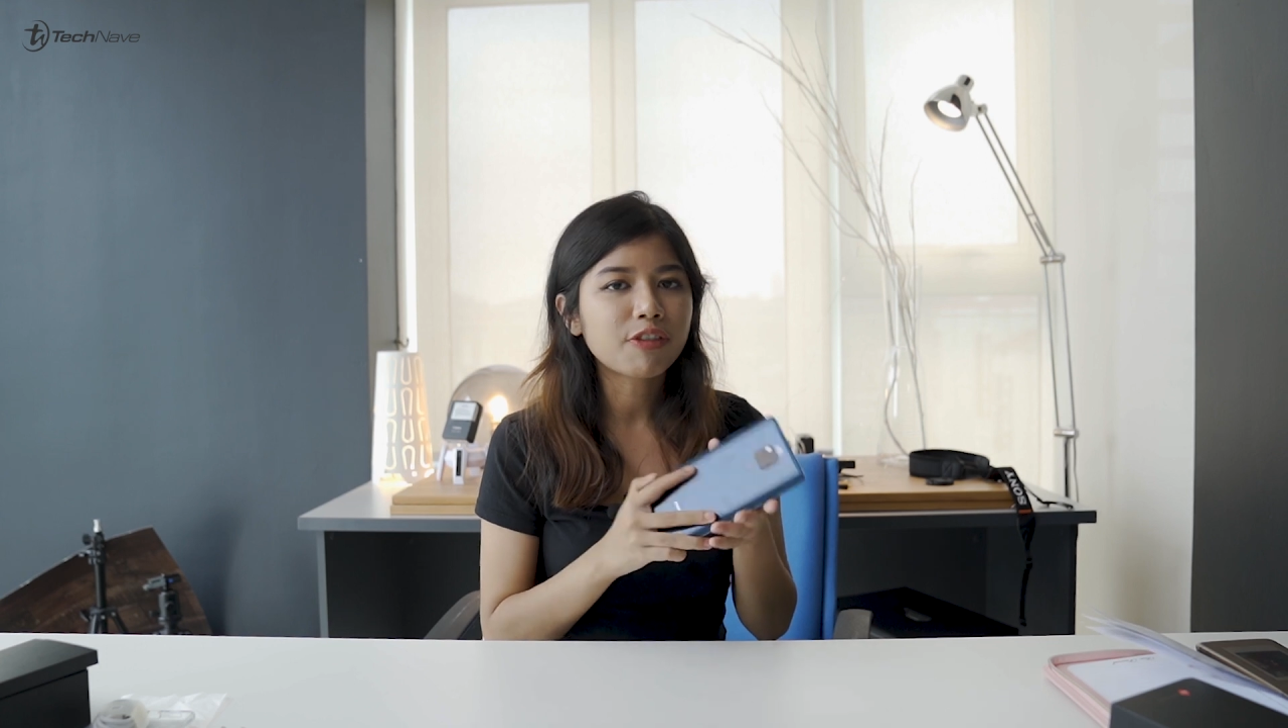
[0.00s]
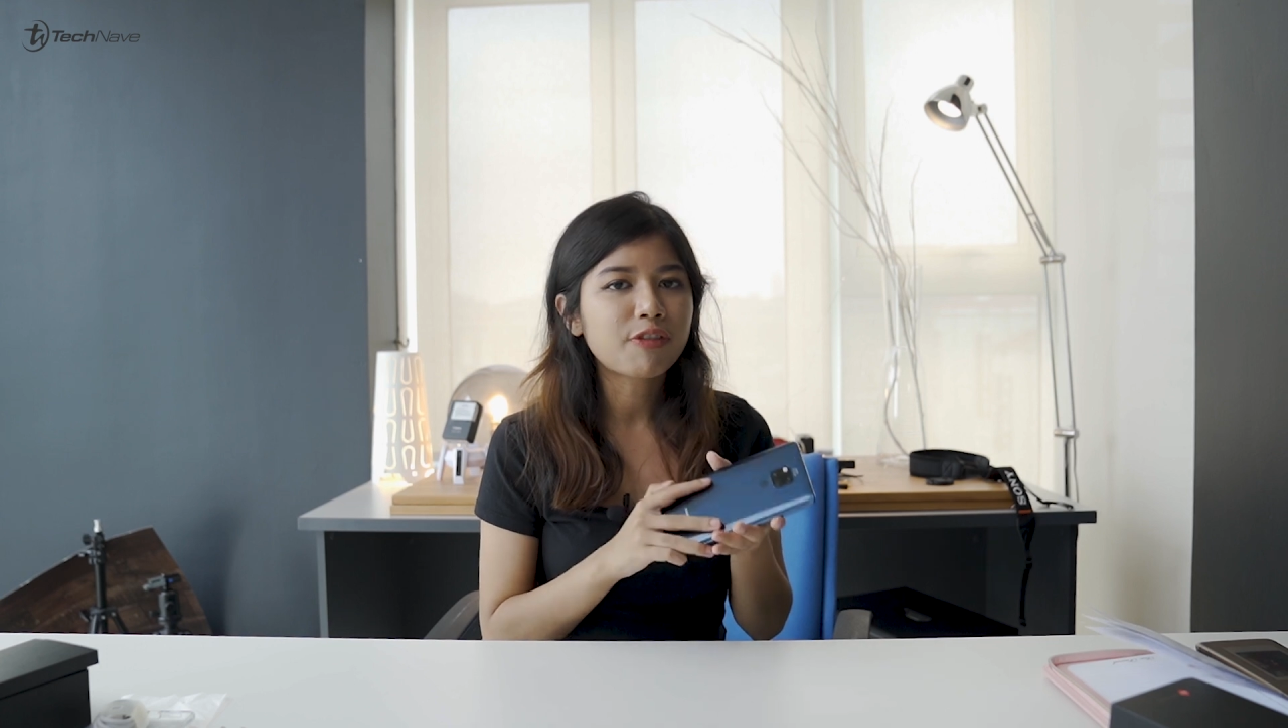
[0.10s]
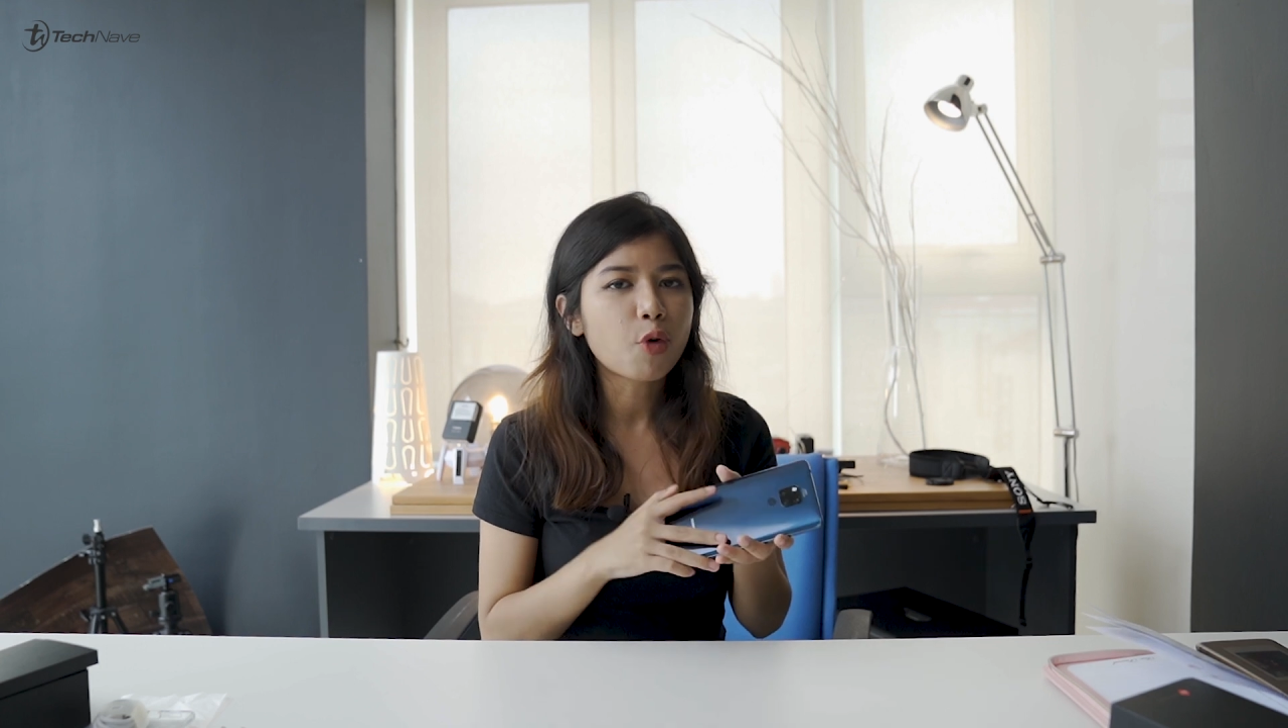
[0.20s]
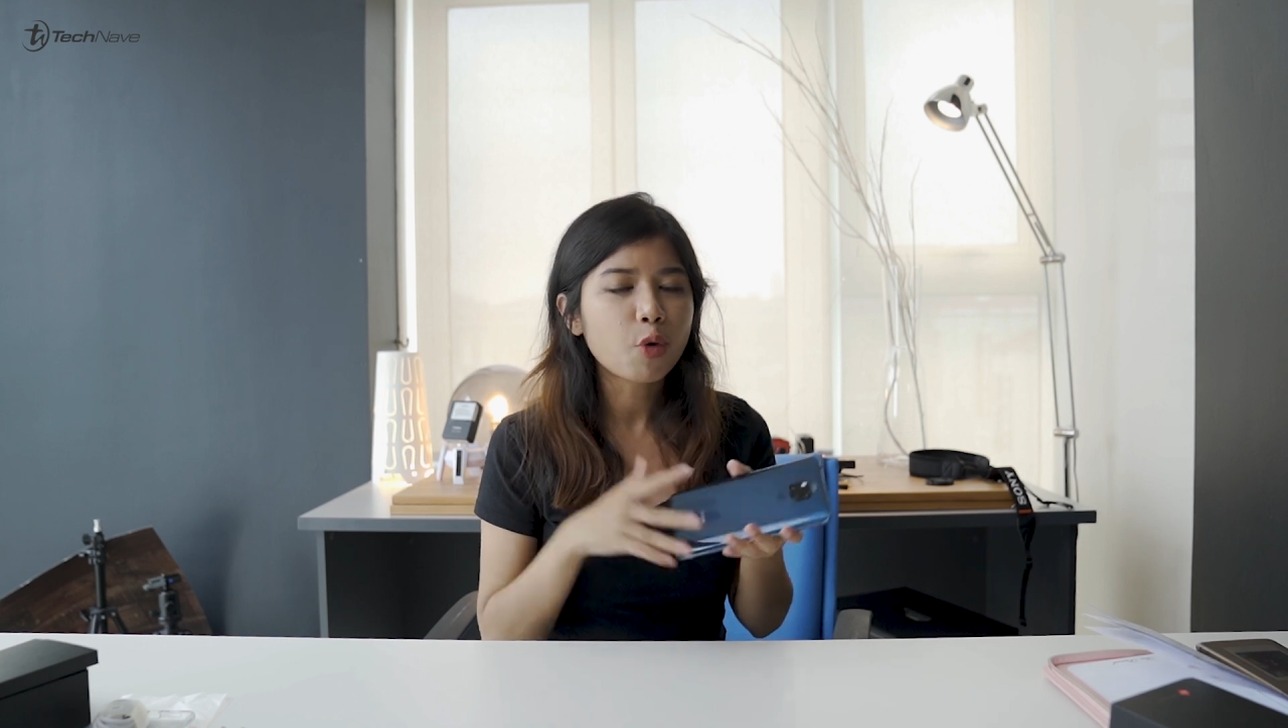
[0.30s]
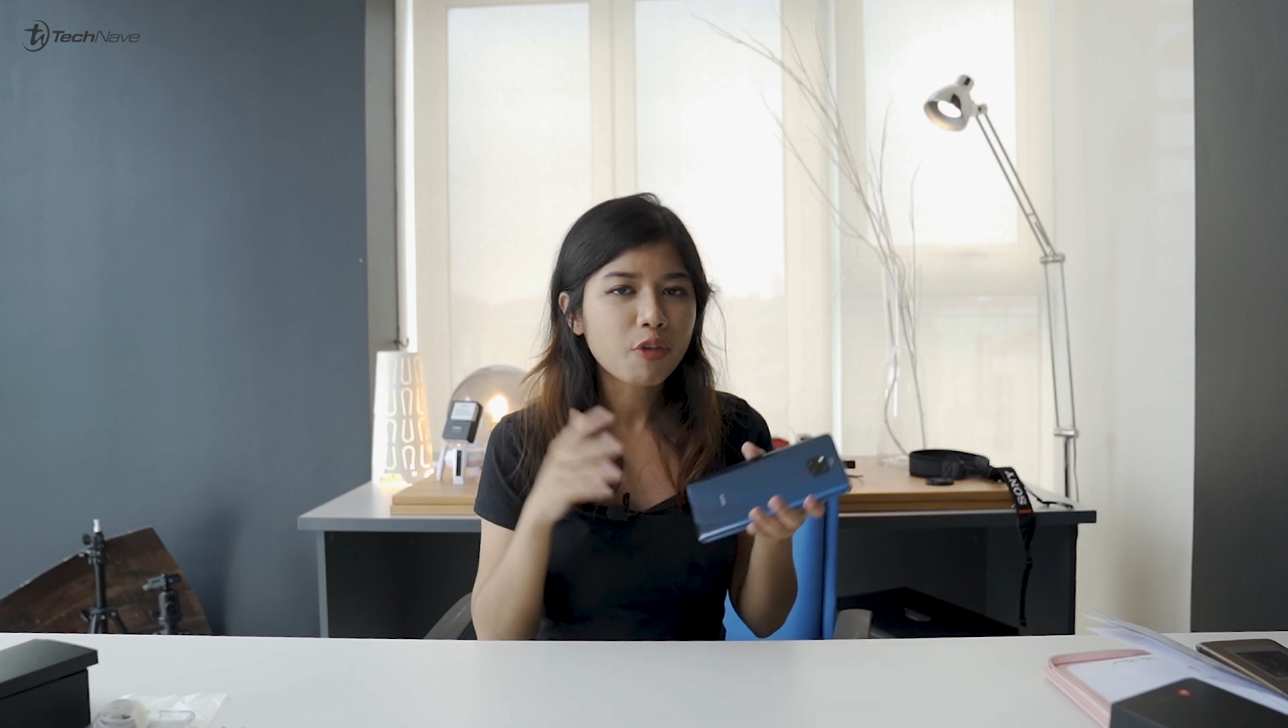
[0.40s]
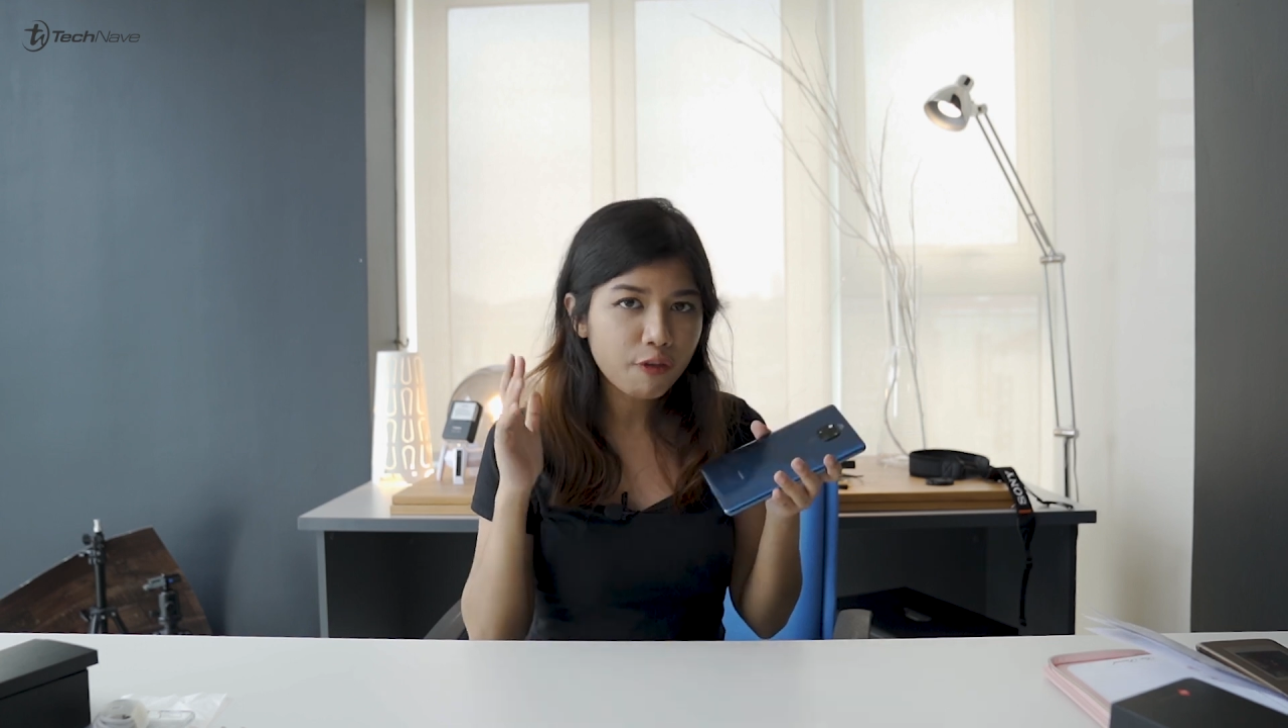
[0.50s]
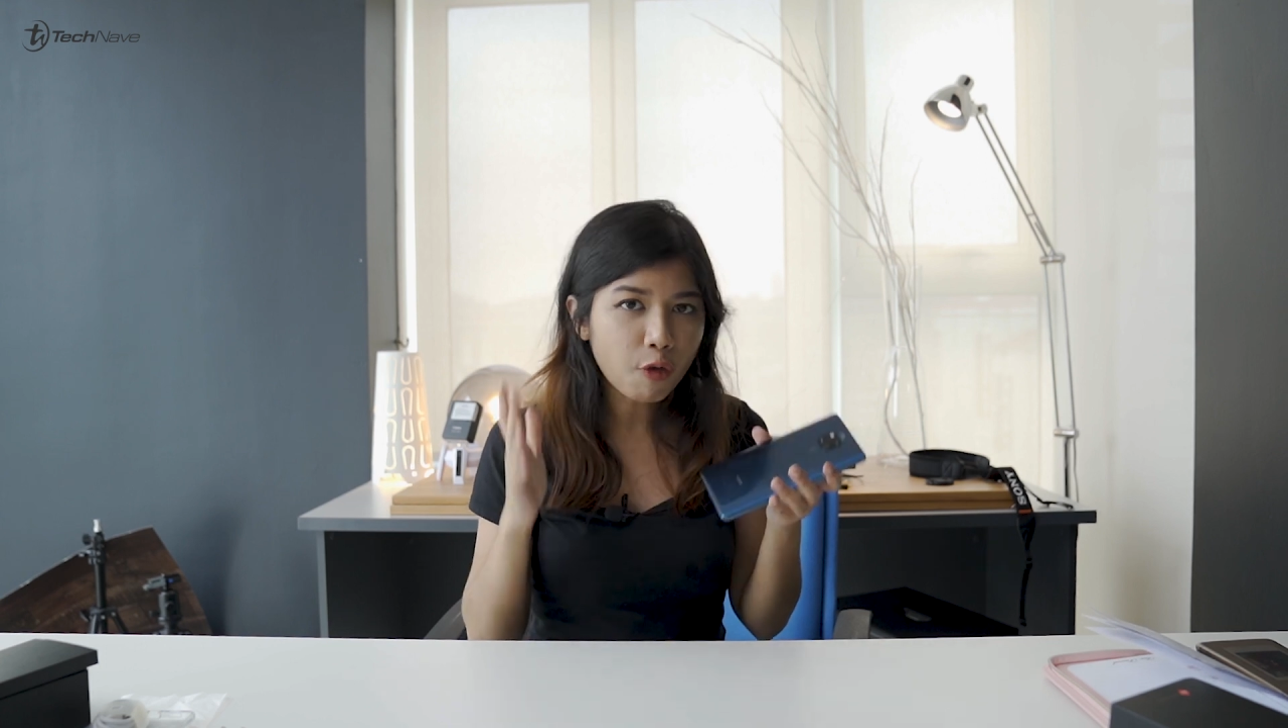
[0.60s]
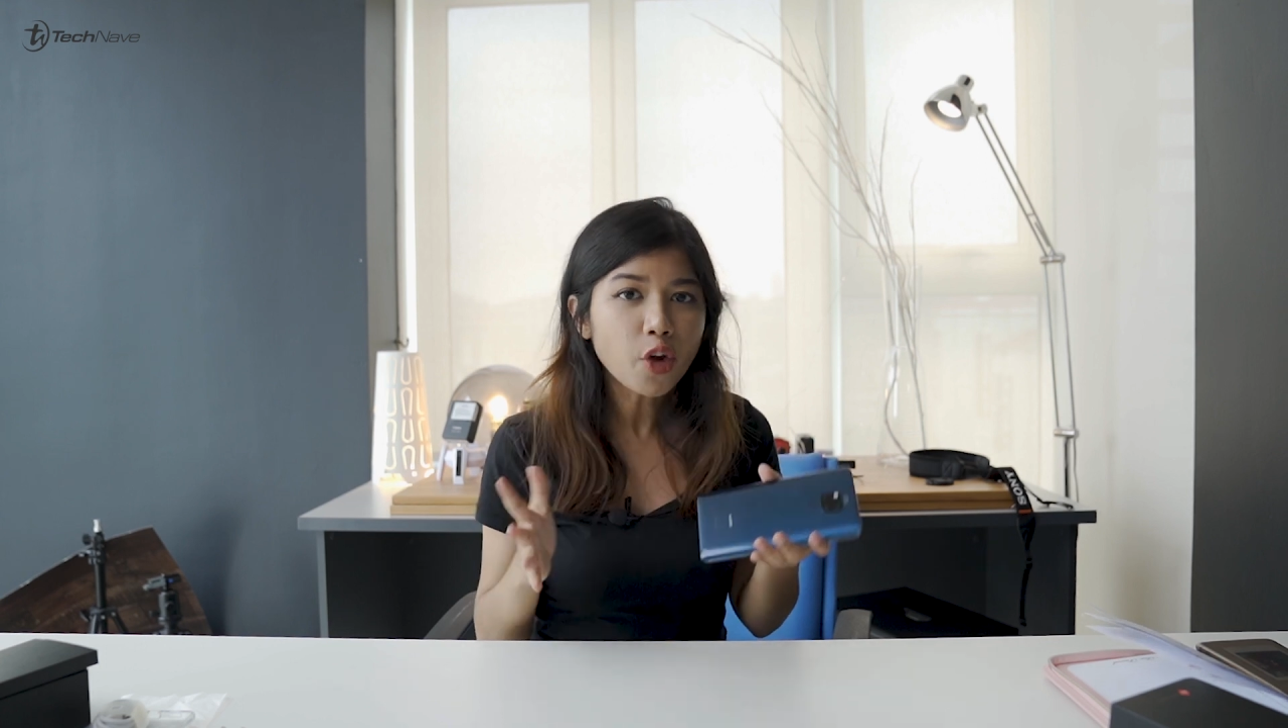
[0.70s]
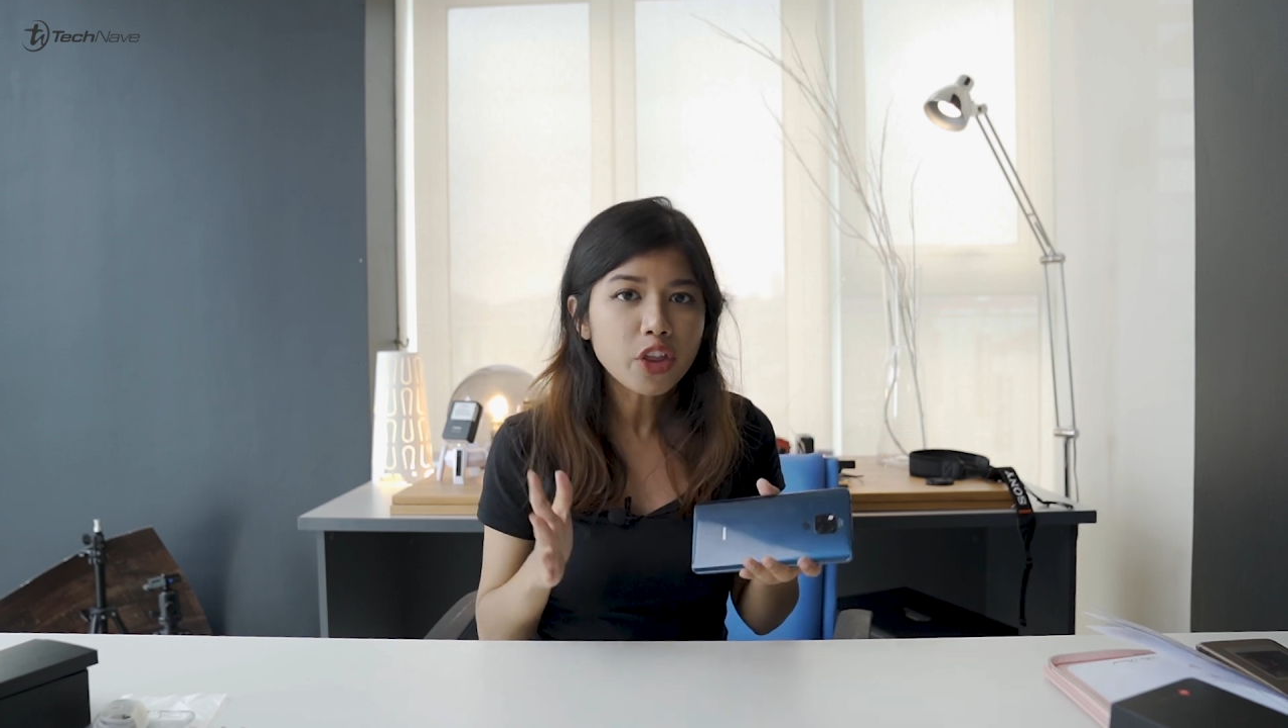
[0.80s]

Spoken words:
the phone for